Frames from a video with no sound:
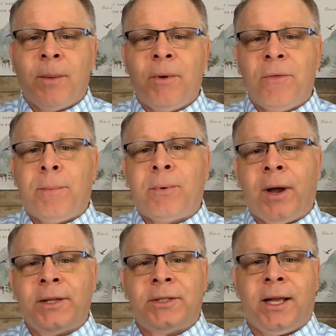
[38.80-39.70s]
of the
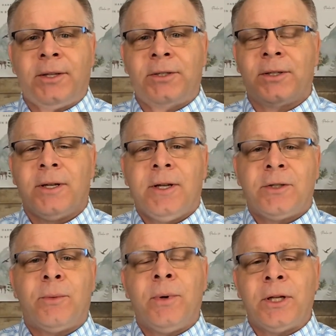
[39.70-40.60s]
process
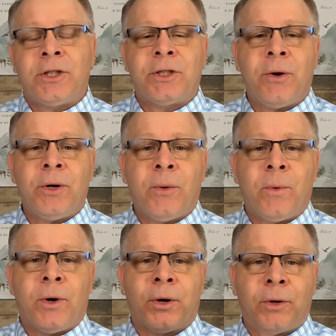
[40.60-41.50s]
to really show your
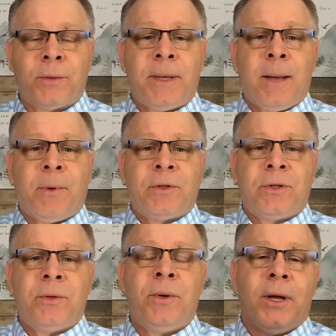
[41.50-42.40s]
work or to be able
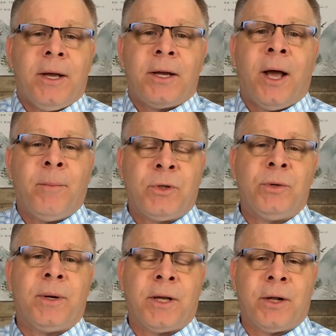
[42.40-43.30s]
to come
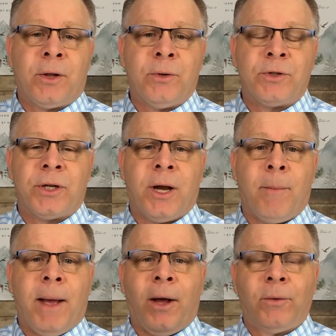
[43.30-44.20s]
to a conclusion
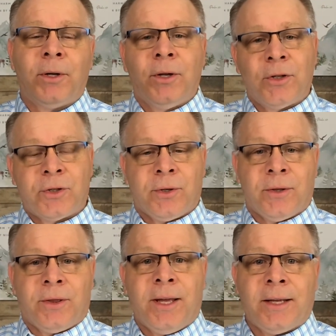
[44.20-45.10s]
about
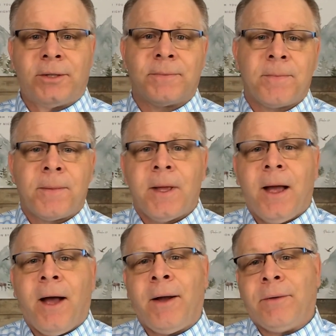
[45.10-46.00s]
certain things.
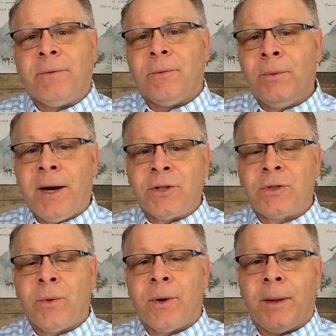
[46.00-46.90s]
I read a
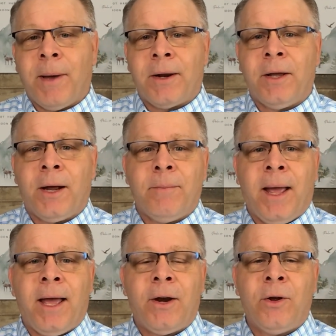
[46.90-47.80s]
story about a young
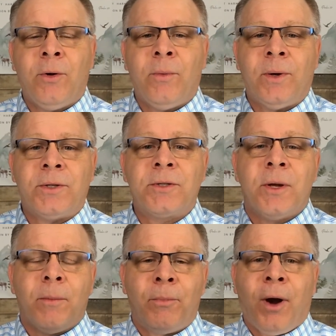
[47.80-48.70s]
man who was
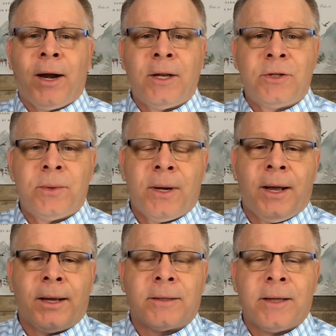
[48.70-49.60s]
brought into
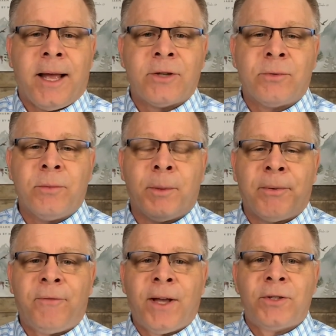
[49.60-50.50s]
a classroom. The
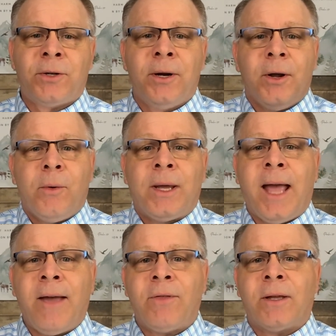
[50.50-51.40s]
professor
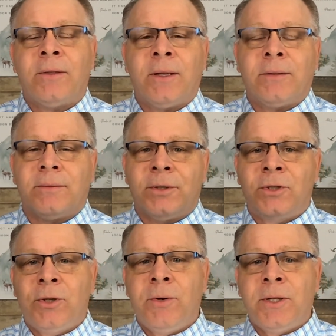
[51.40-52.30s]
gave the
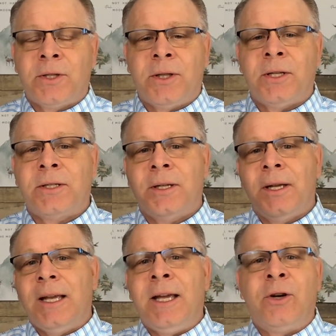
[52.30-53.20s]
students this
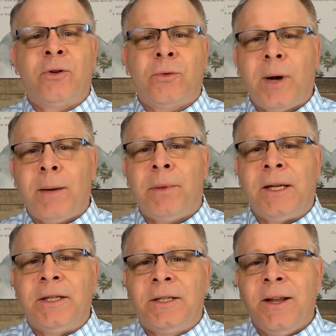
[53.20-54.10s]

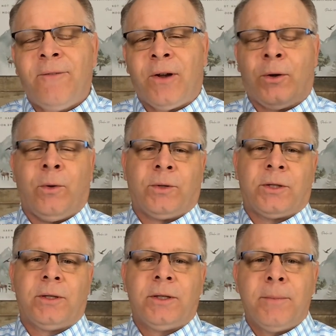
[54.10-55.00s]
incredibly
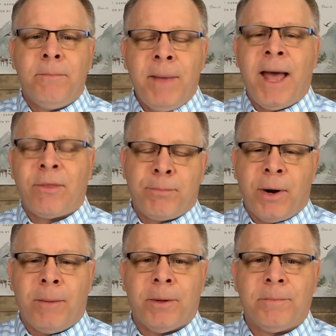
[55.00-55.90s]
difficult math
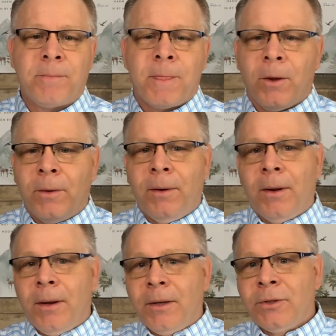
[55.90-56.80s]
problem.
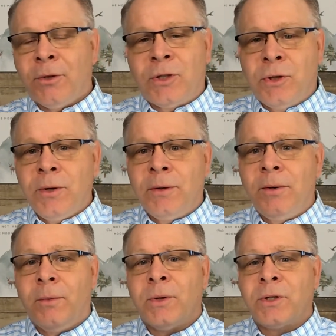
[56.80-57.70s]
So the
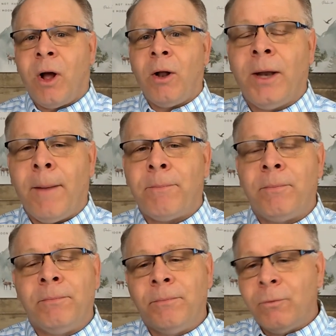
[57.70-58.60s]
student was called up
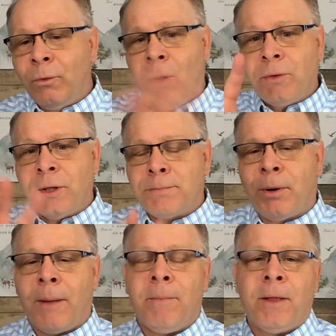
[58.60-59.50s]
and wrote this
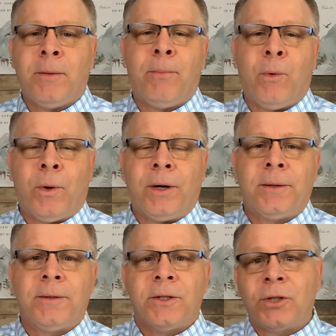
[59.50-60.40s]
problem on the board.
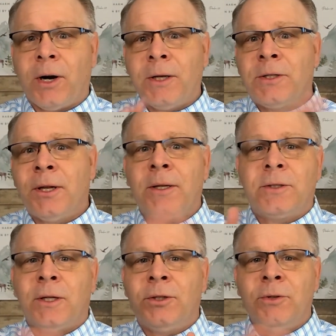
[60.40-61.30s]
Started
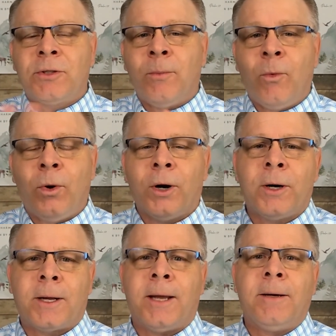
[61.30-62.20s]
to do some
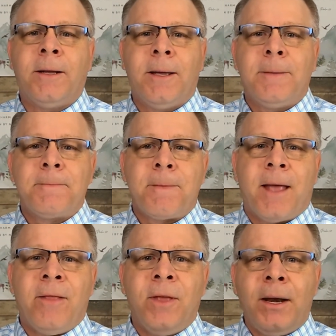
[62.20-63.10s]
work and
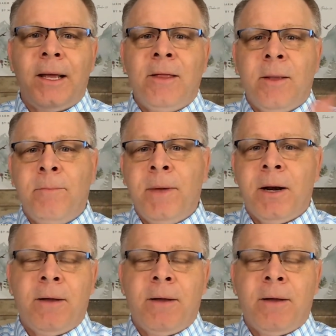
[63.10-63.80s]
then in the middle of